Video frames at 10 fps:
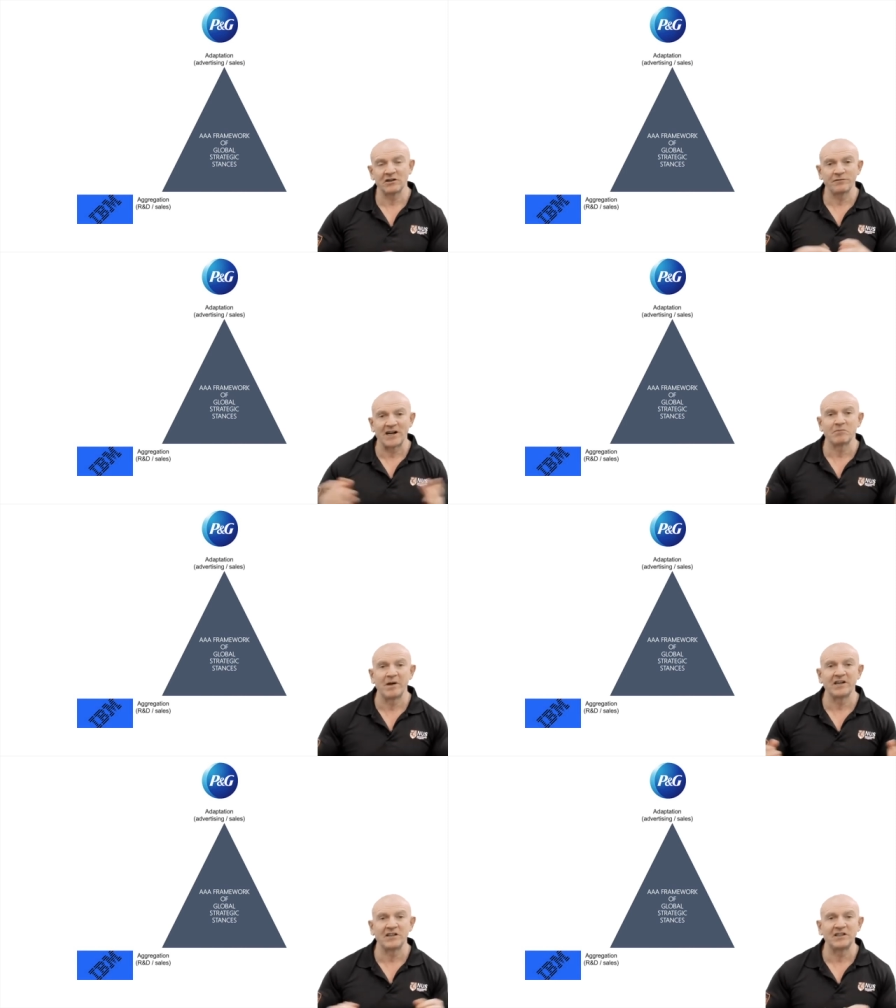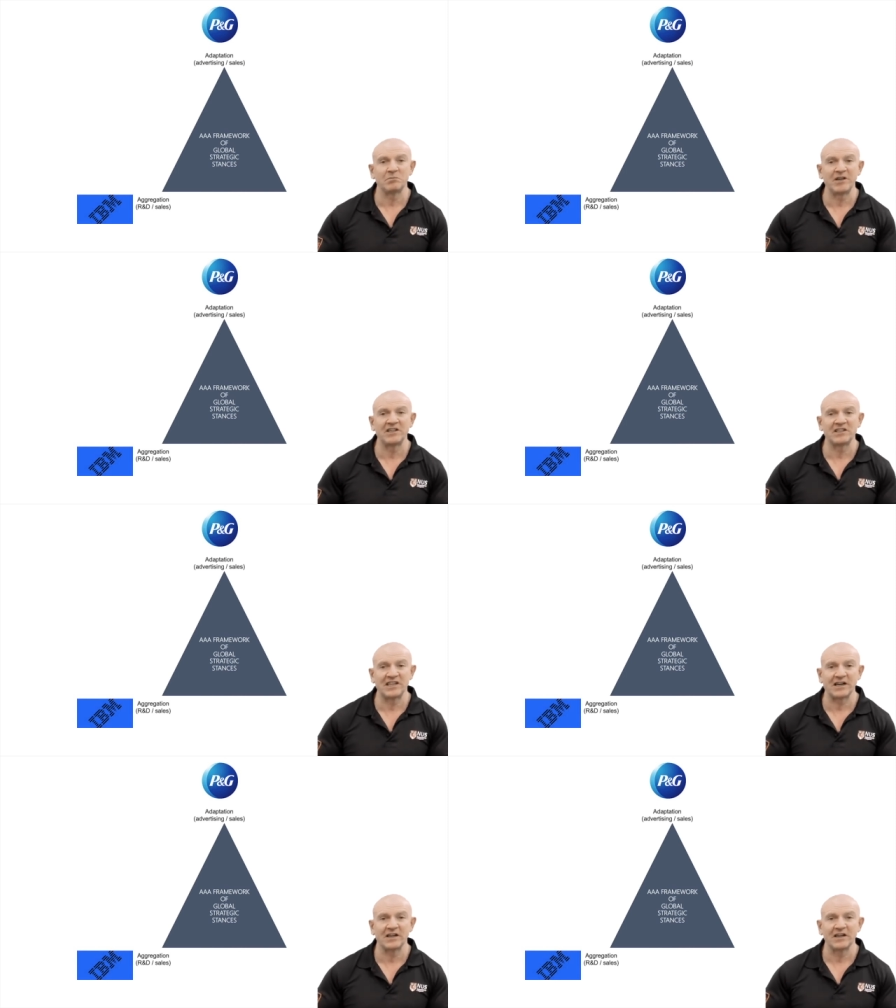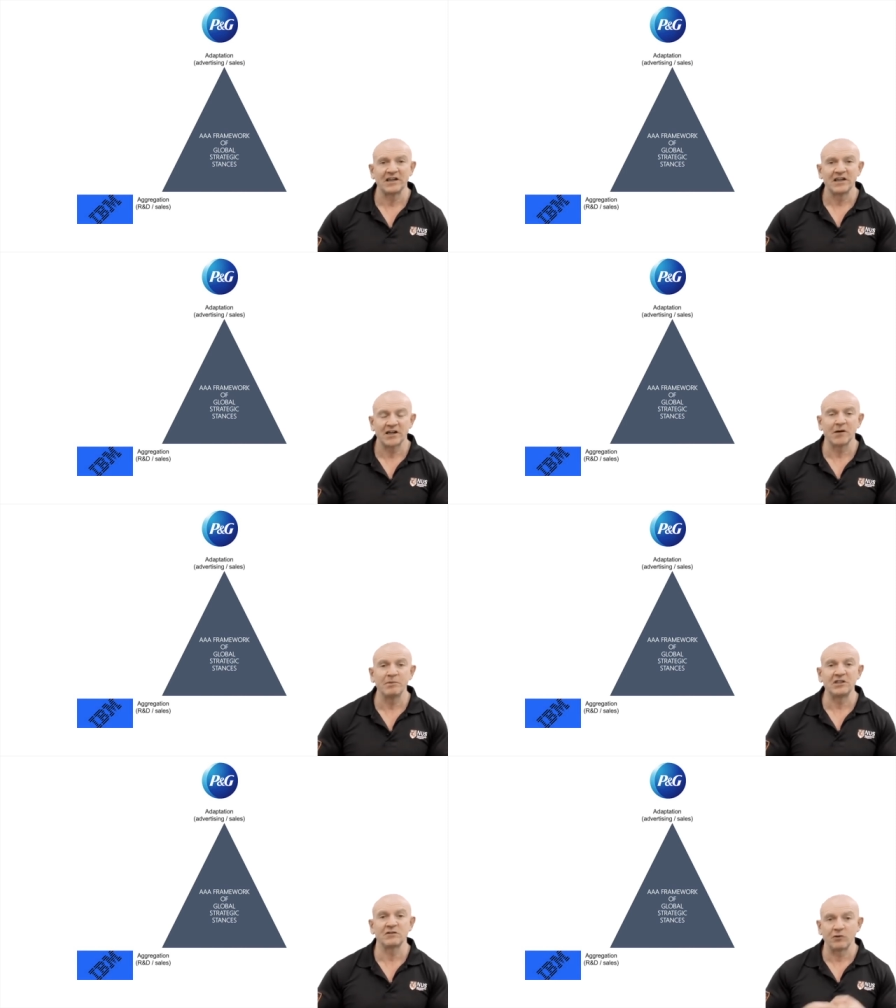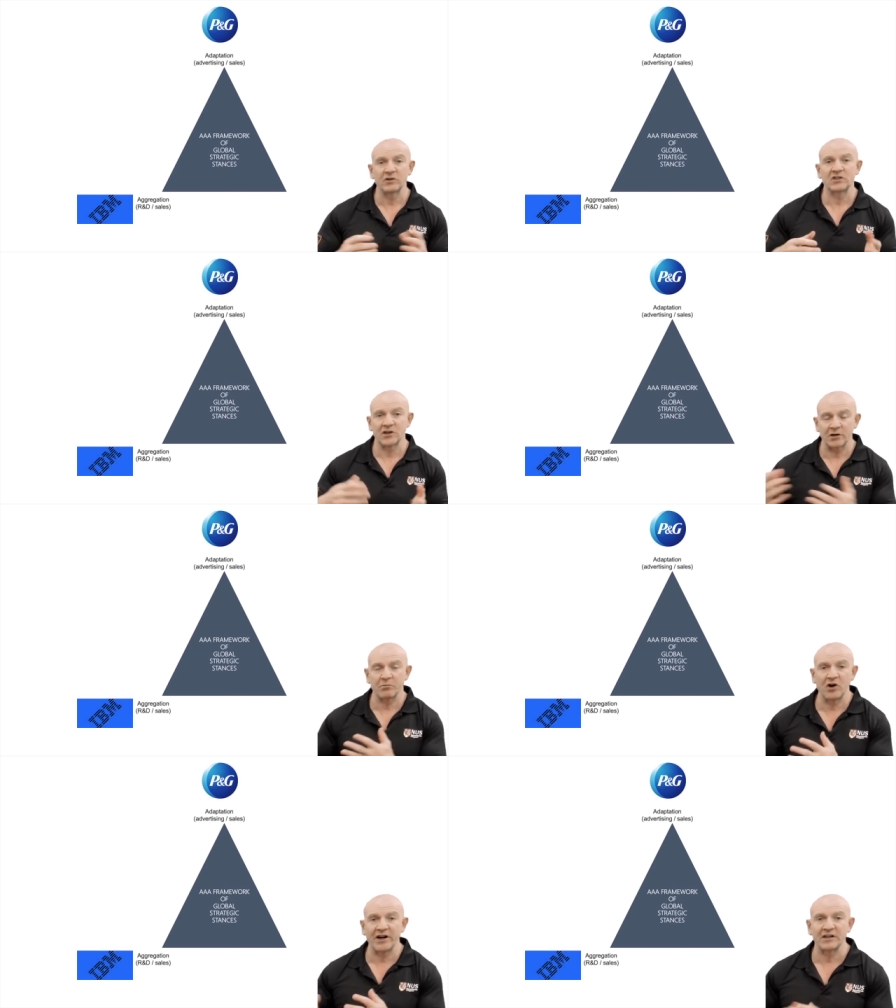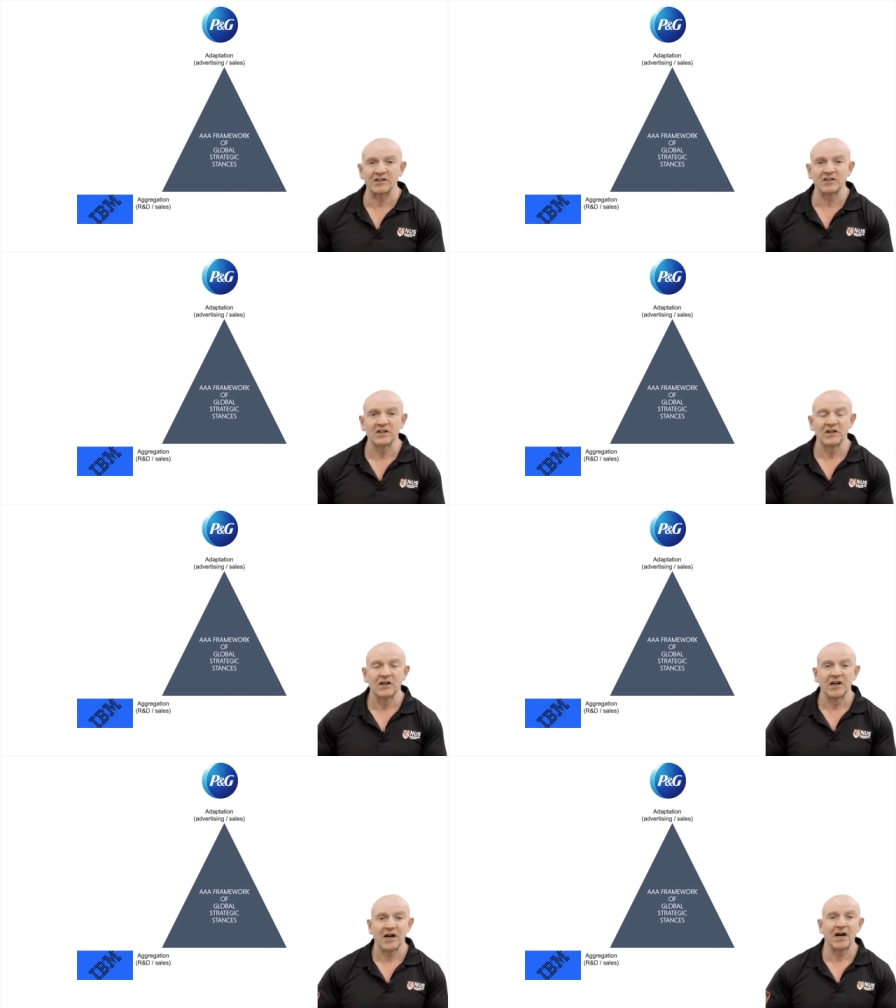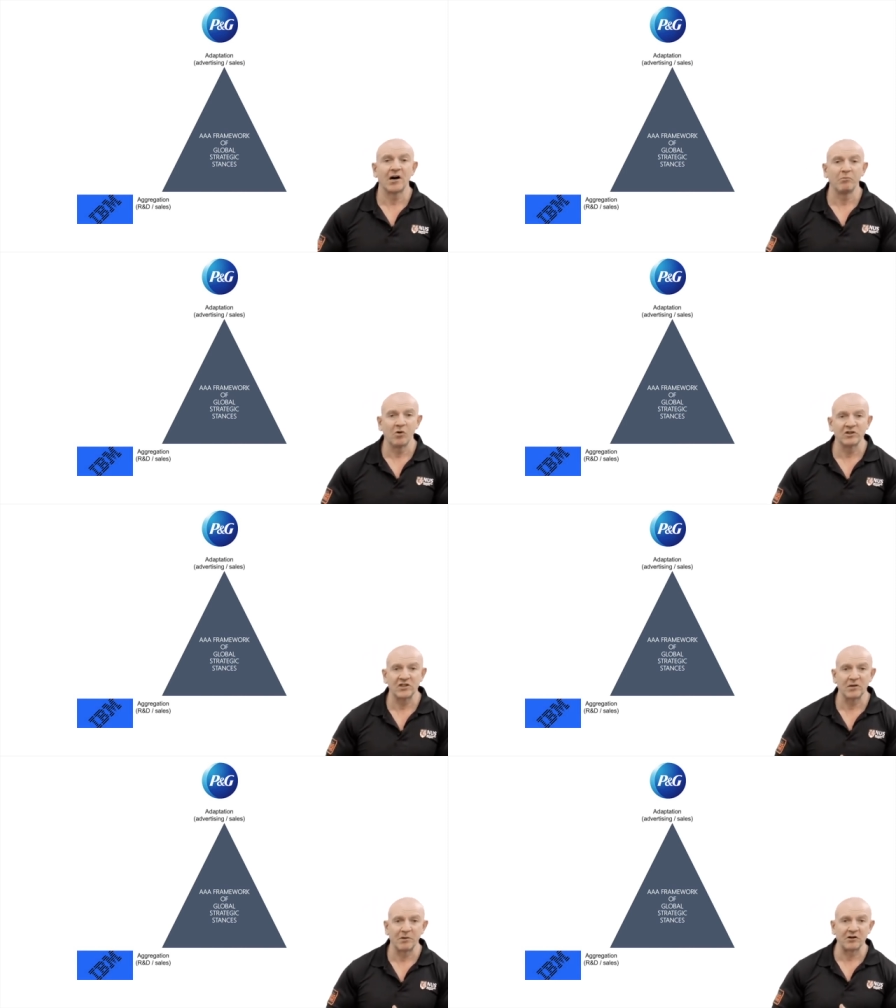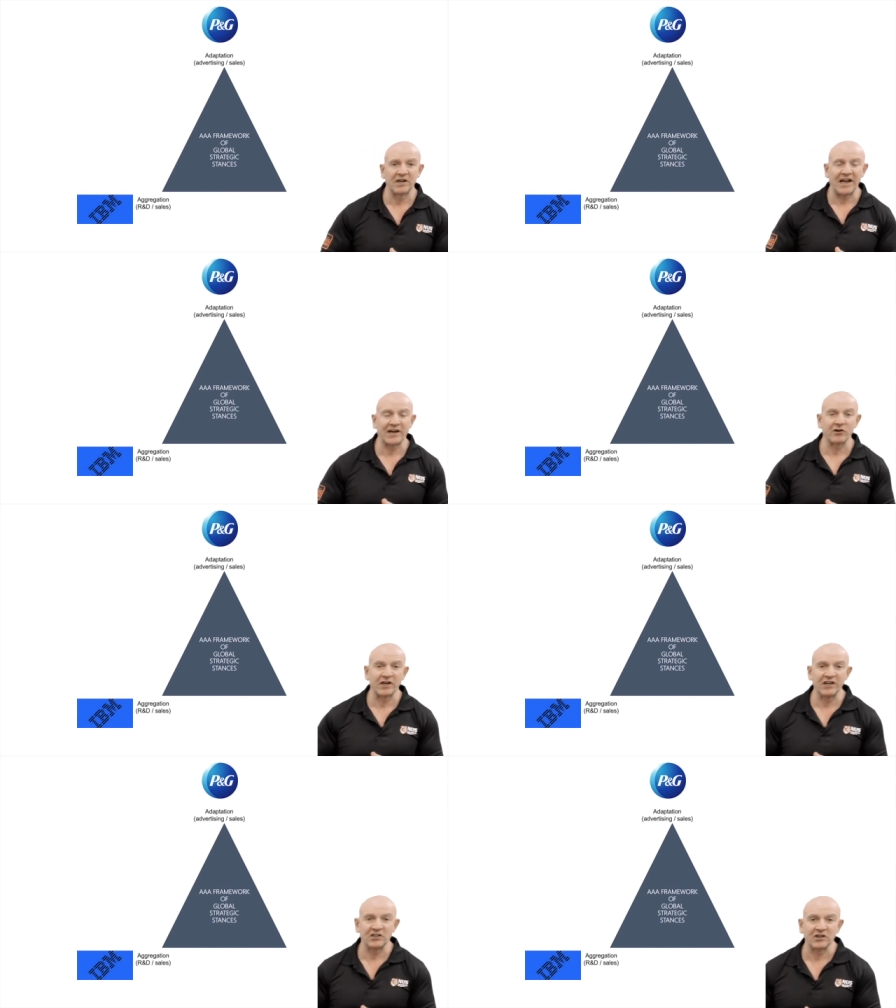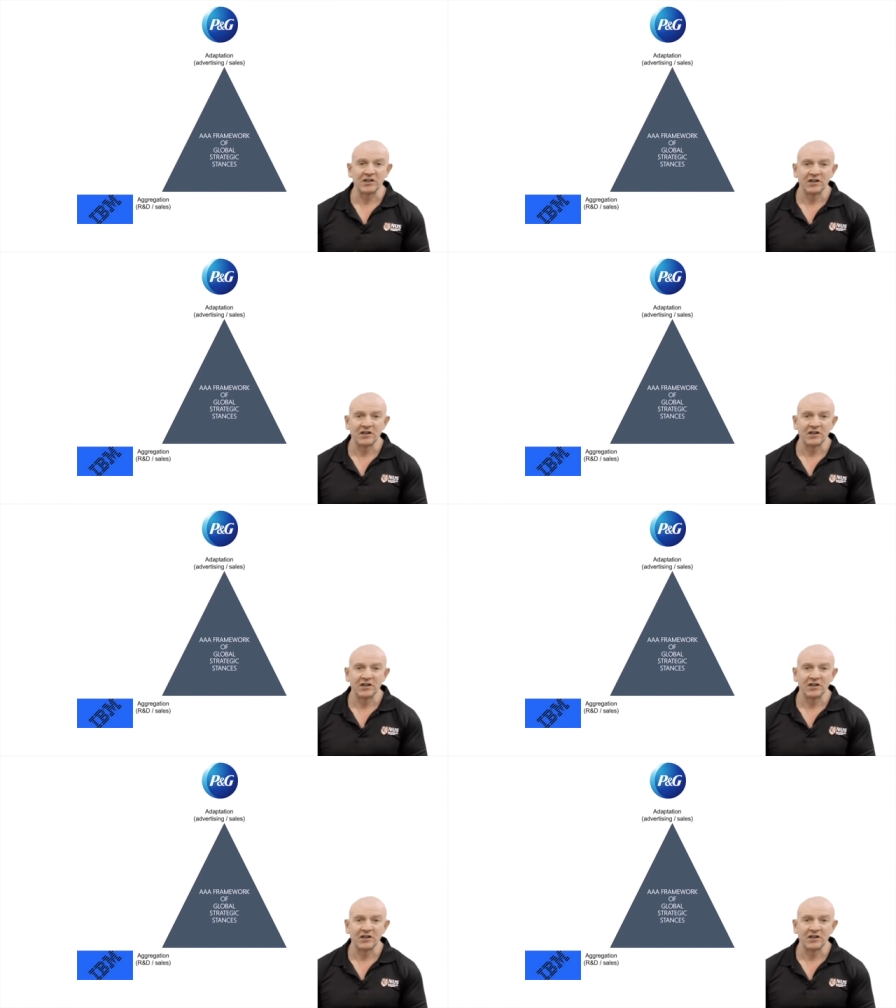In fact, many of these big tech companies focusing on products are mostly about aggregation.